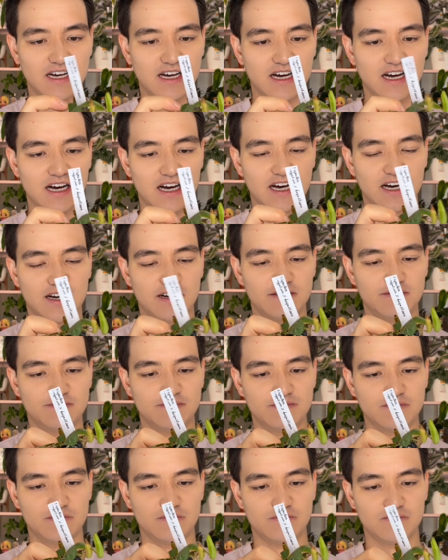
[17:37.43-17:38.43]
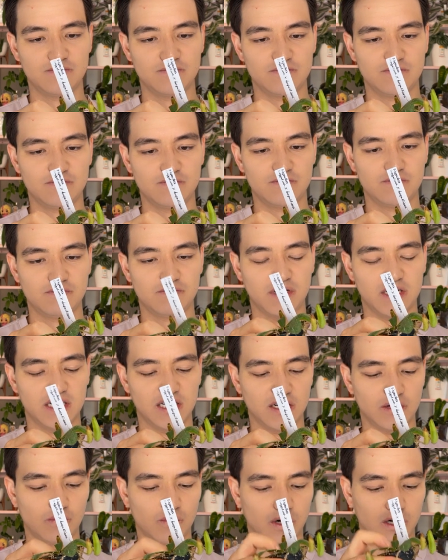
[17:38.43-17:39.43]
Might need a
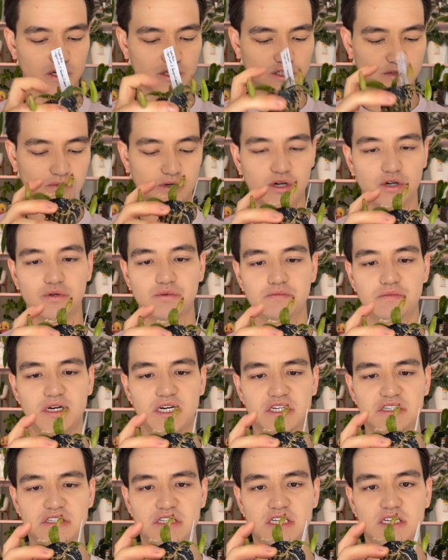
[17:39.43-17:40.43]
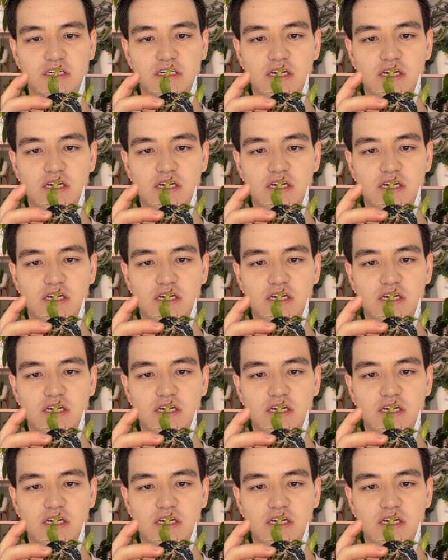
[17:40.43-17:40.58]
water tomorrow, actually.